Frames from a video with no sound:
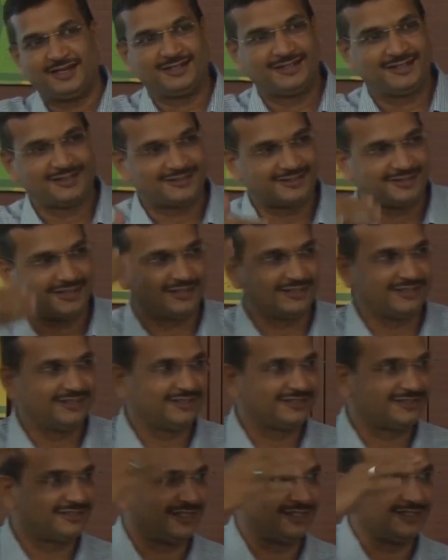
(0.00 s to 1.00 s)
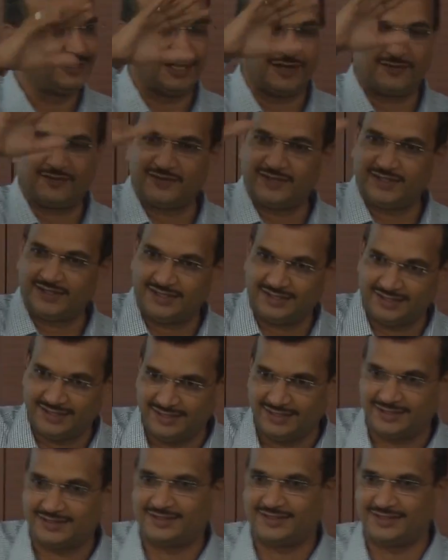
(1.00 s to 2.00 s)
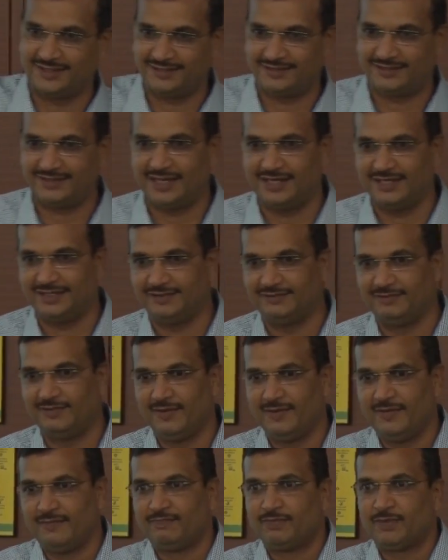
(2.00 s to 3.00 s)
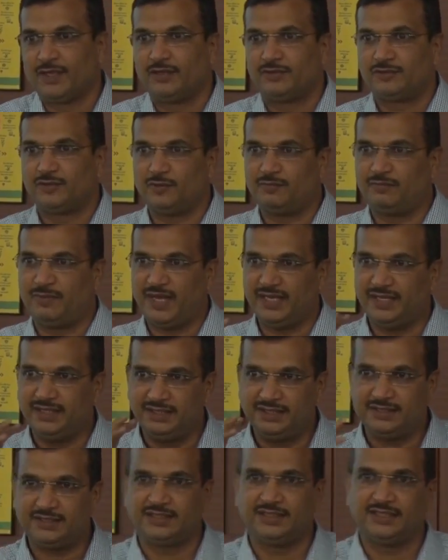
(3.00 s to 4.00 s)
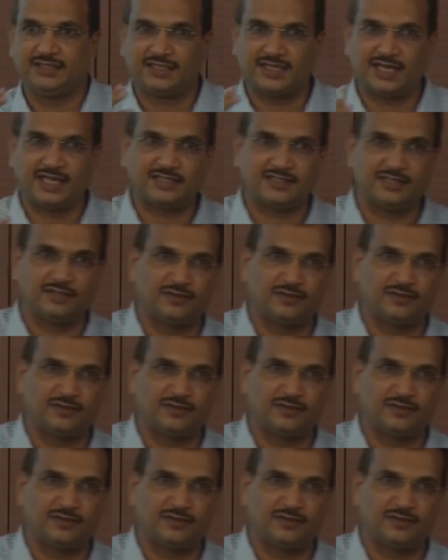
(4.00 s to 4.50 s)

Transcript: his son is studying, everything he is telling. So by his interaction